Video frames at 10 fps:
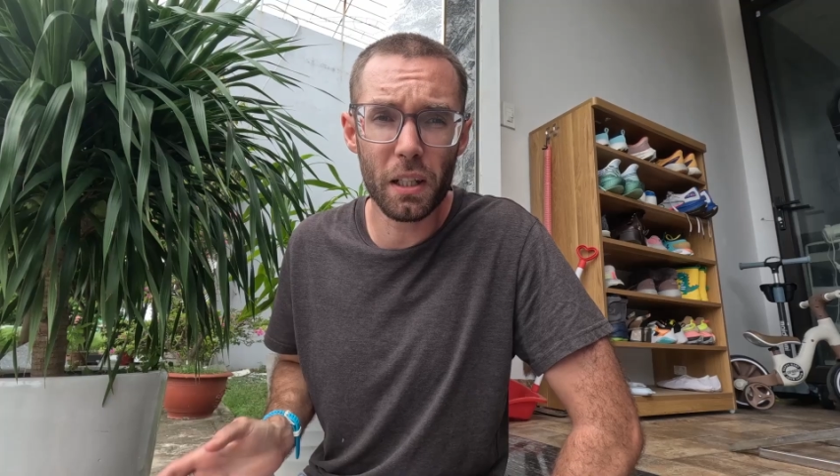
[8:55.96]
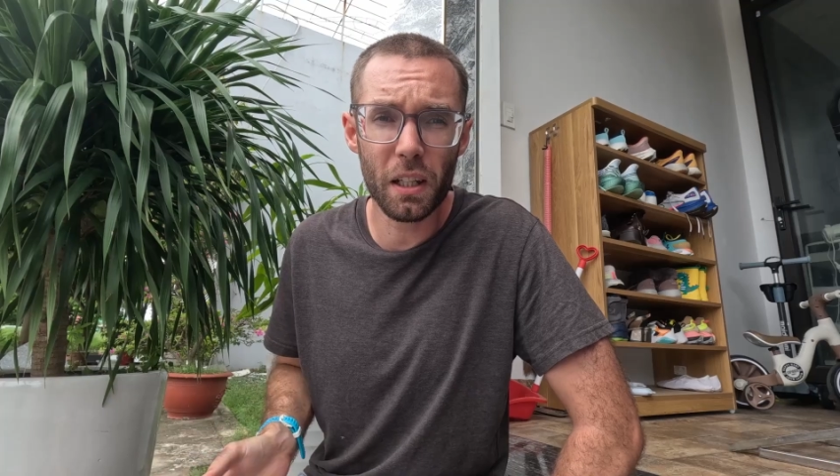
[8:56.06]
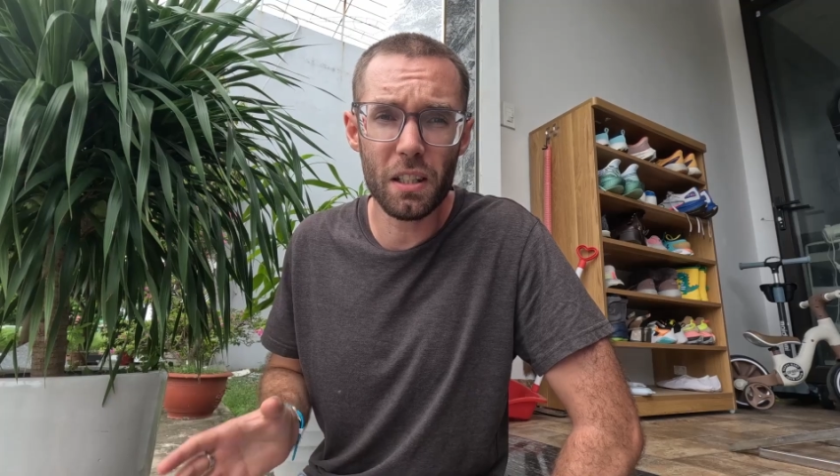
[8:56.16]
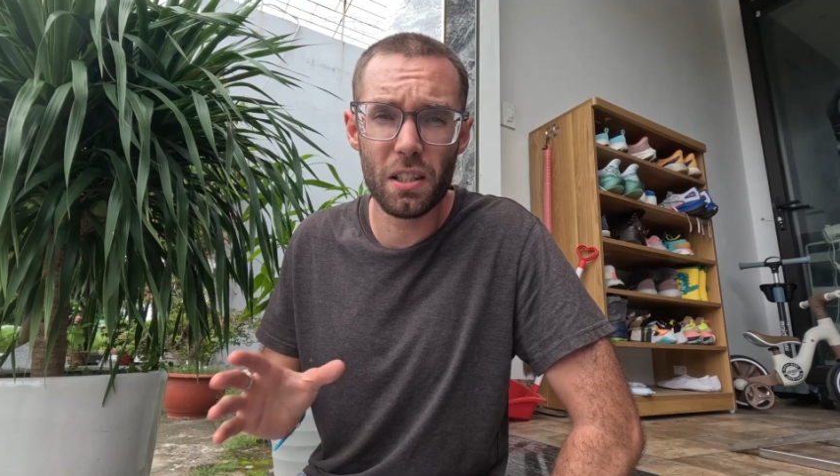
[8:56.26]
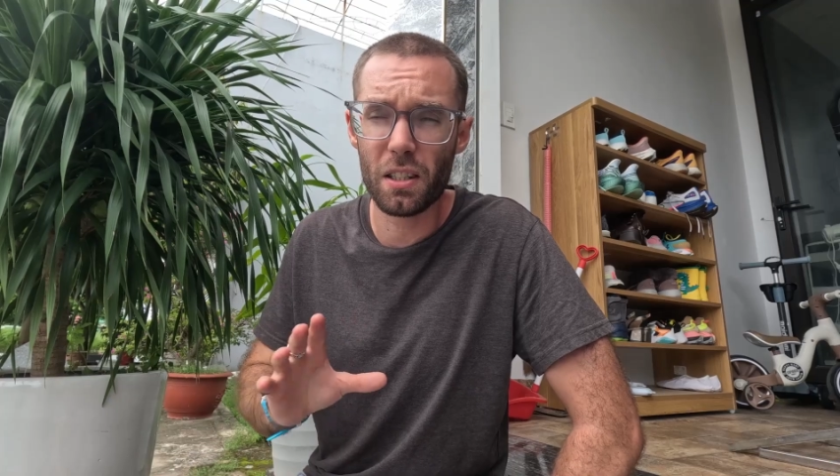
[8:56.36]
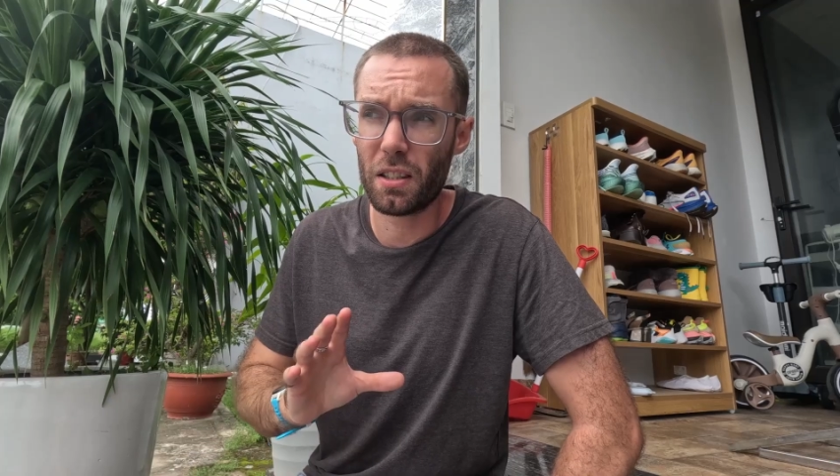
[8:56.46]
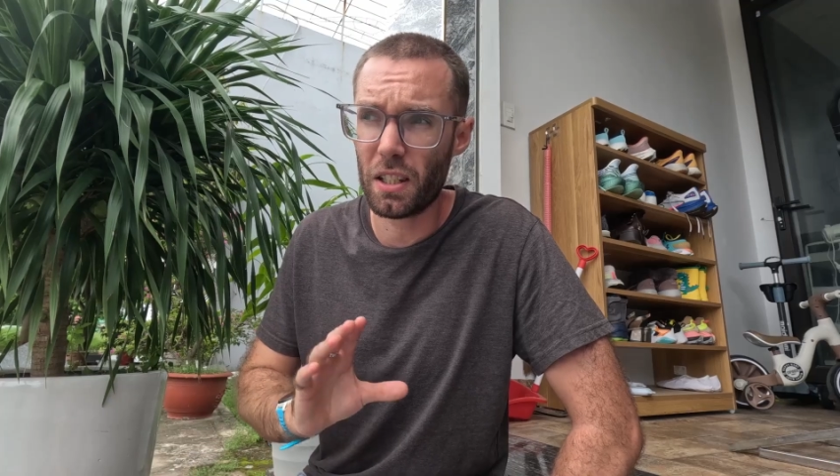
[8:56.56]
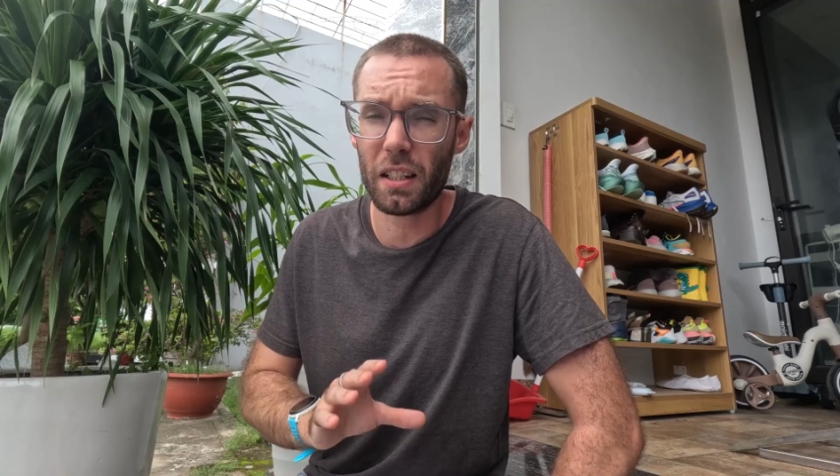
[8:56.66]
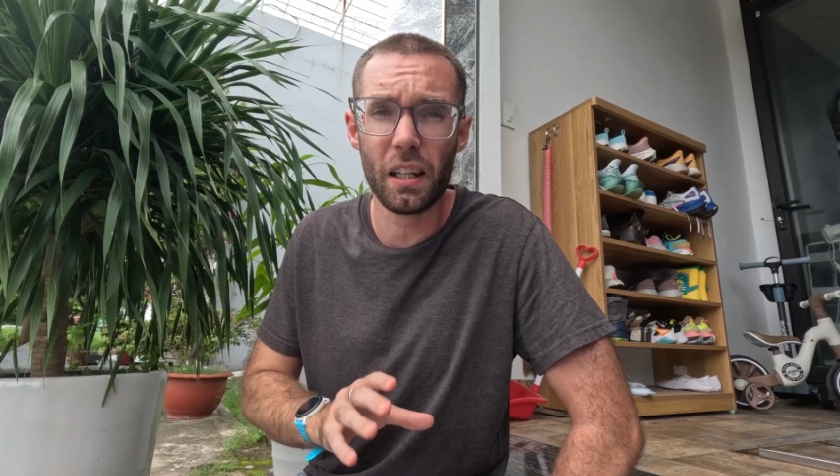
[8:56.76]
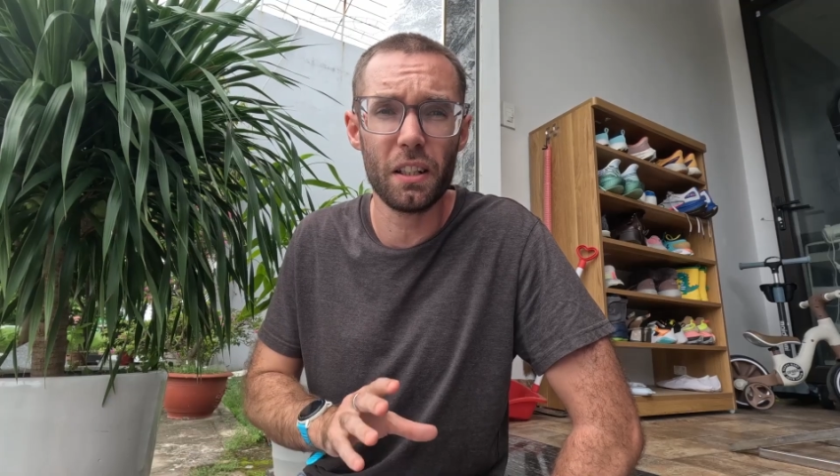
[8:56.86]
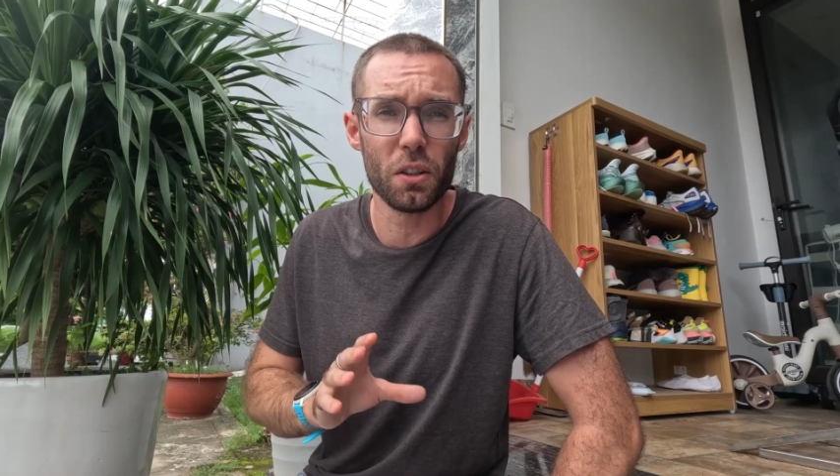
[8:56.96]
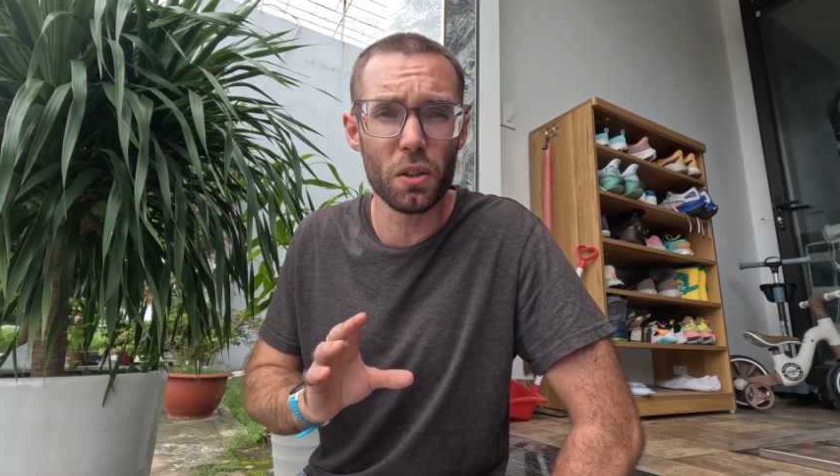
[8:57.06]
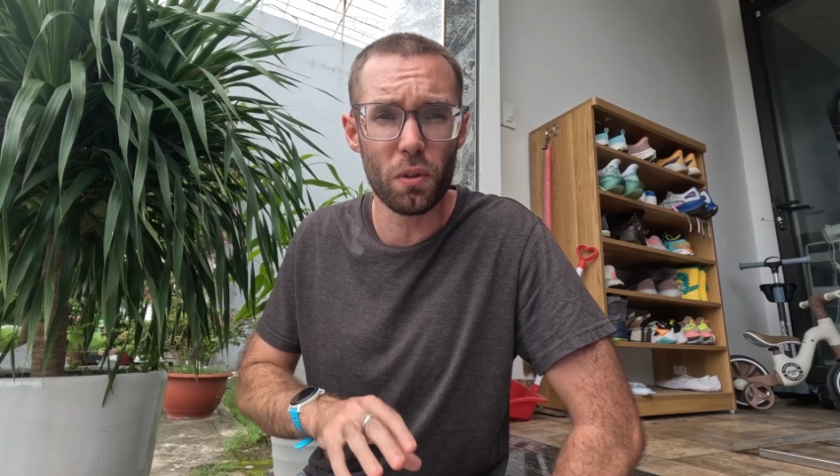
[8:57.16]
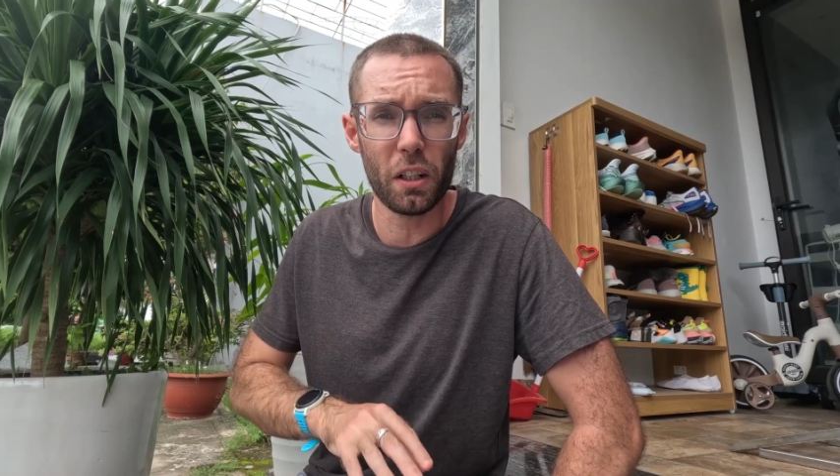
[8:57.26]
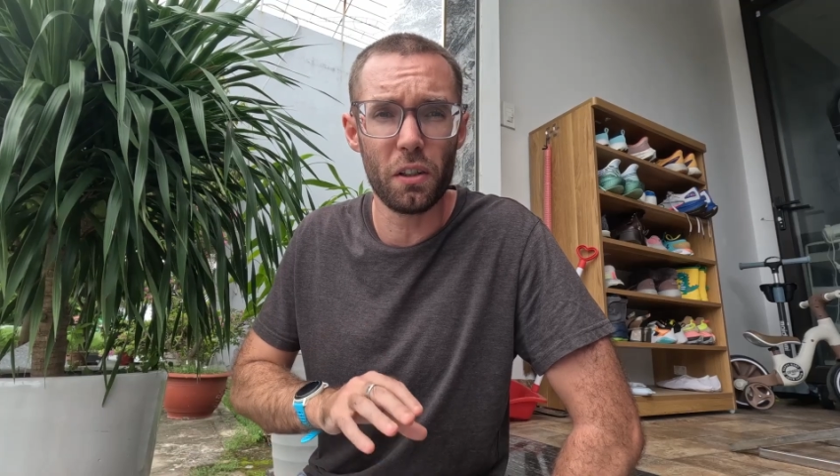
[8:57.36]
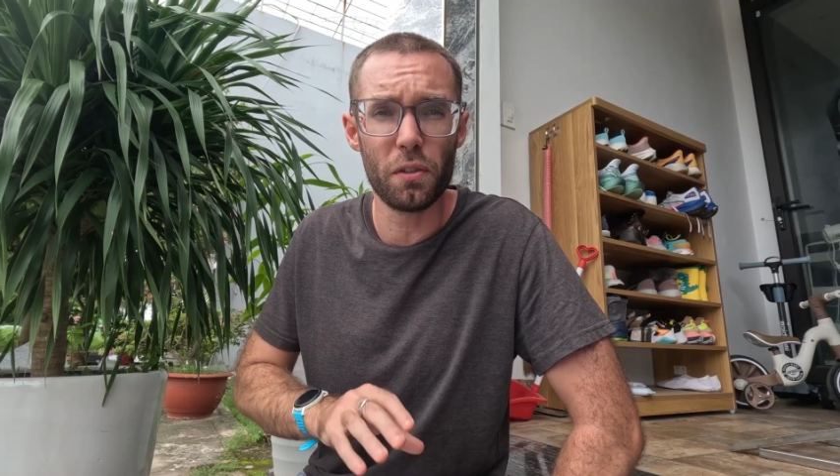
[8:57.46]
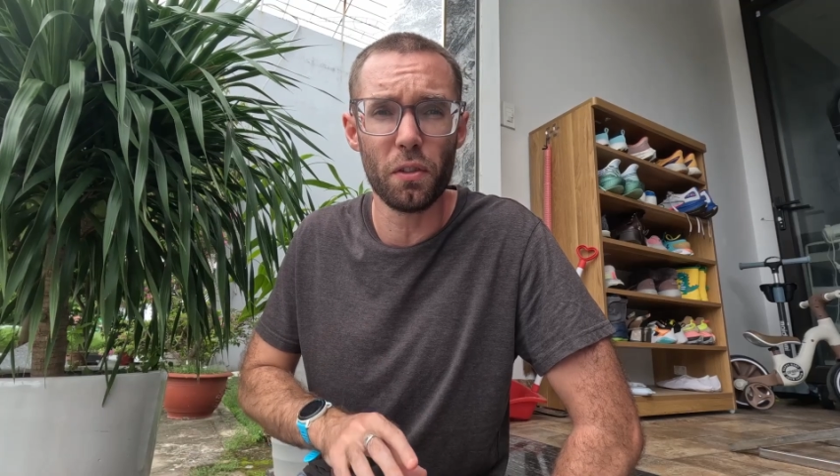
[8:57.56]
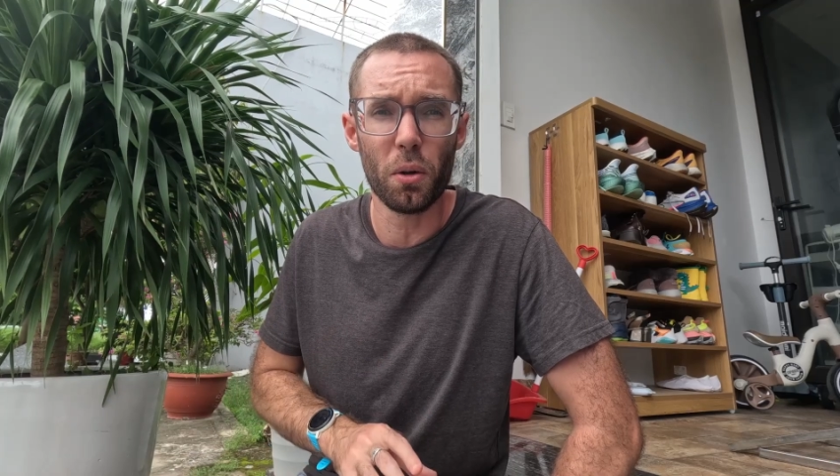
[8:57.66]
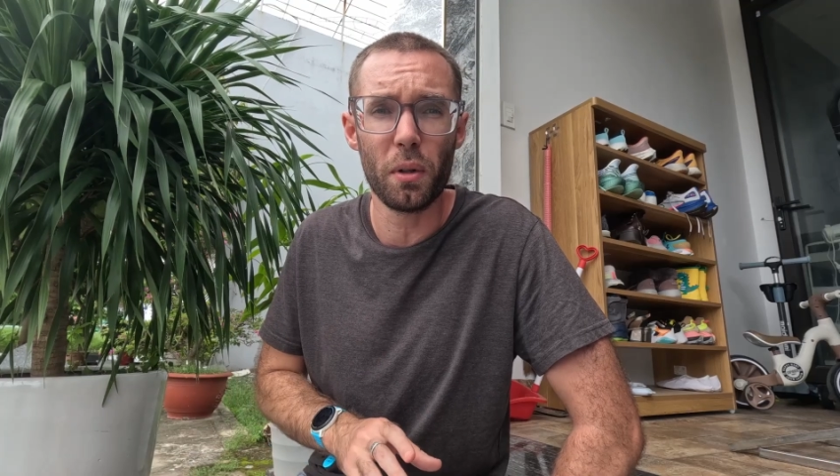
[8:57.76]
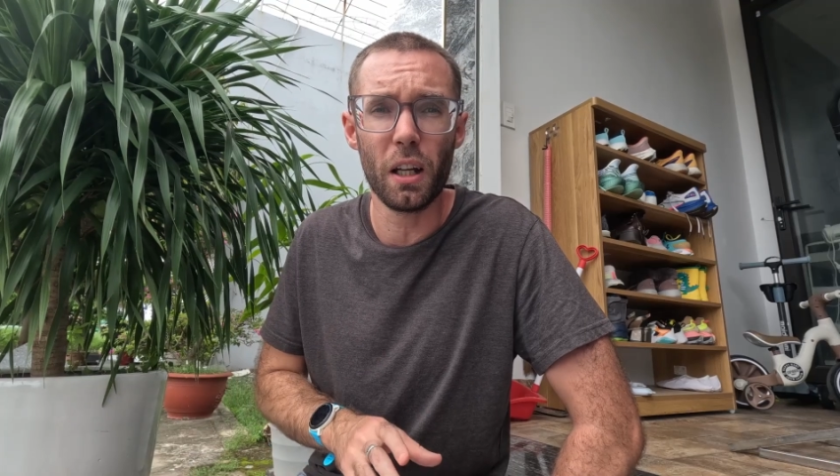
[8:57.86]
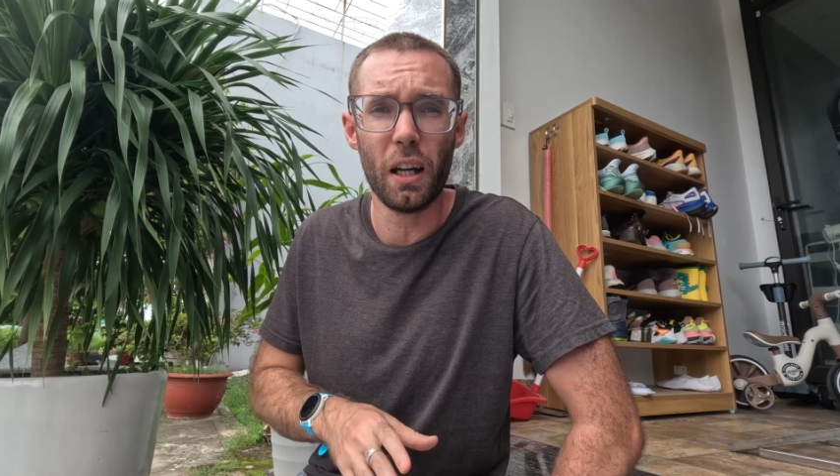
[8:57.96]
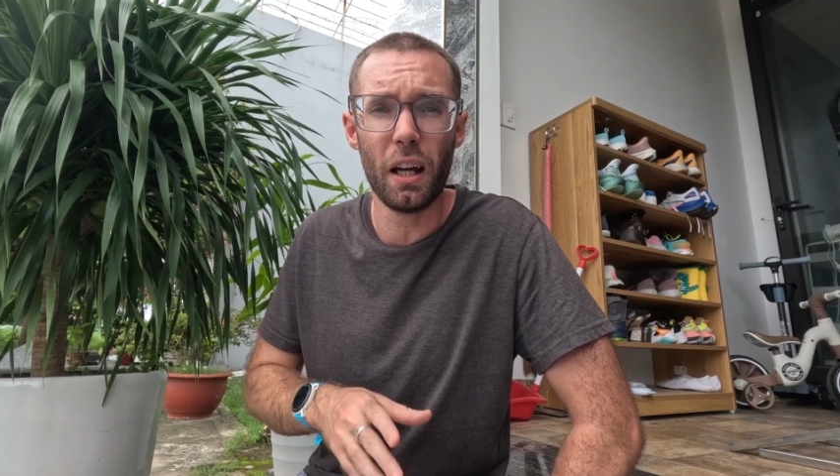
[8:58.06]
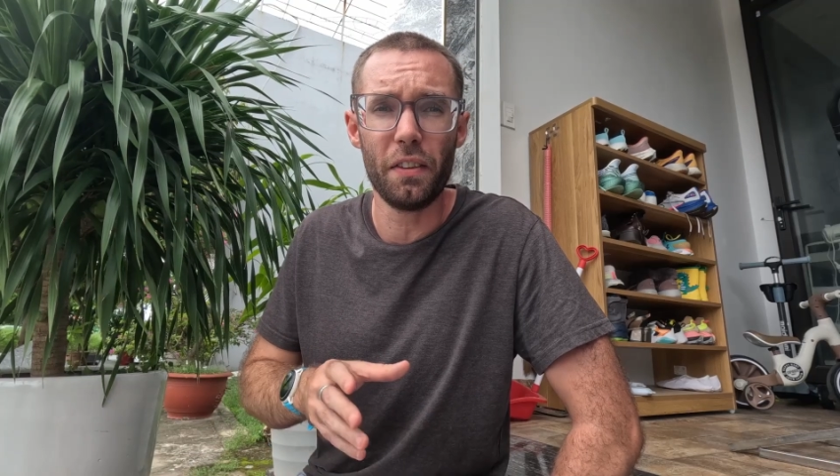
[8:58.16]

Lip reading: because Jack Daniel's running formula